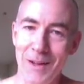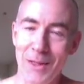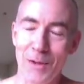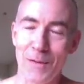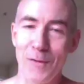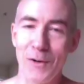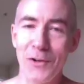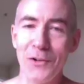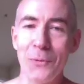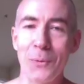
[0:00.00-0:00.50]
The
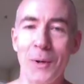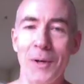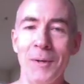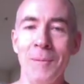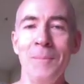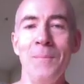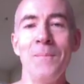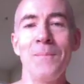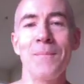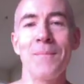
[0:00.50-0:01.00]
first
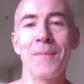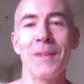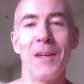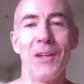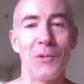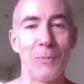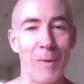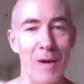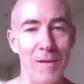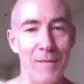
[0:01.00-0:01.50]
one
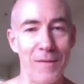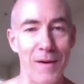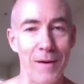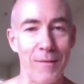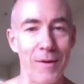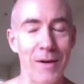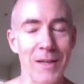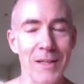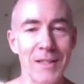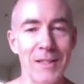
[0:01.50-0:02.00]
is my
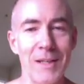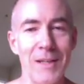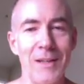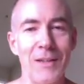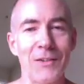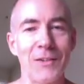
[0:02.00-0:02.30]
favorite,